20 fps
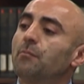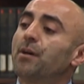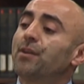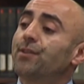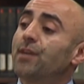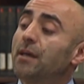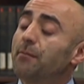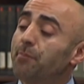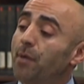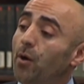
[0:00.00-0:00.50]

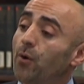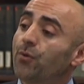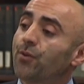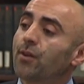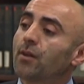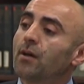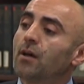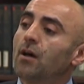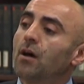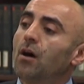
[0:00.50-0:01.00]
But they
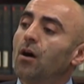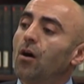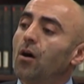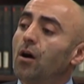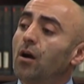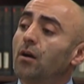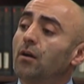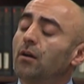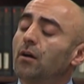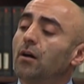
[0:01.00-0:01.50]
both
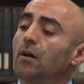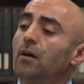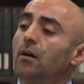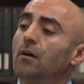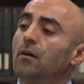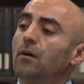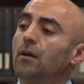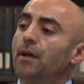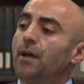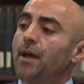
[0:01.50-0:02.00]
are
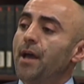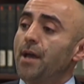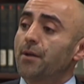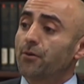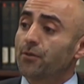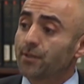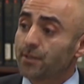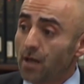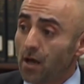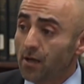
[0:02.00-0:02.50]
uh,
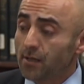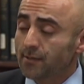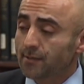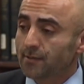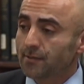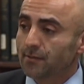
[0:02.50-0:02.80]
heterodox